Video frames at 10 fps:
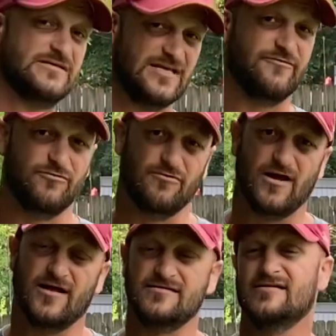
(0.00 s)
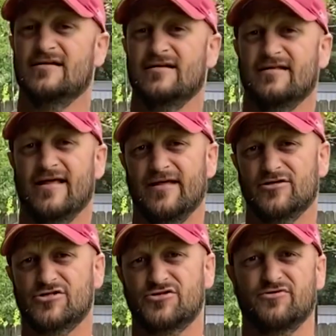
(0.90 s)
several rods that
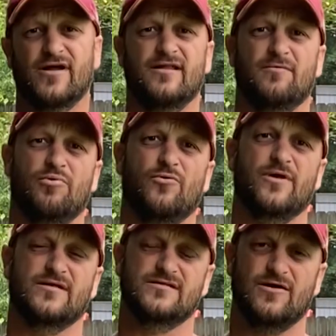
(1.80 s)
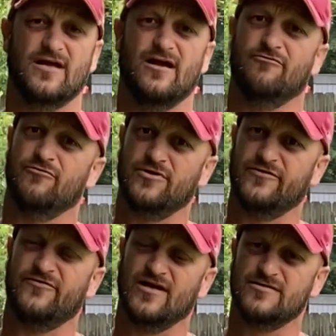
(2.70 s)
illustrate the point. So I got really
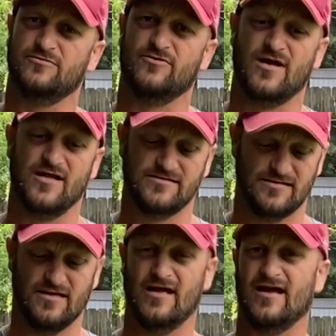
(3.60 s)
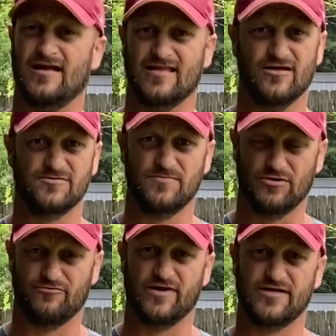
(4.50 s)
flexible rods, I got those middle
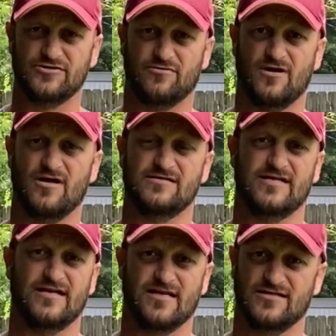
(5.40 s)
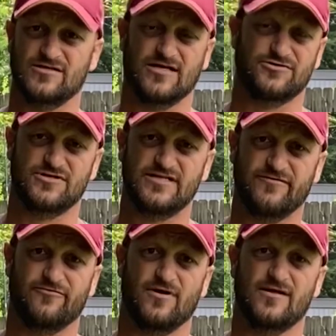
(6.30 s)
range rods, and I got those extra
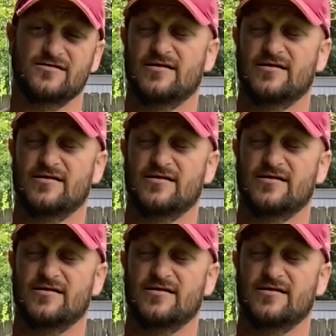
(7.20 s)
stiff rods.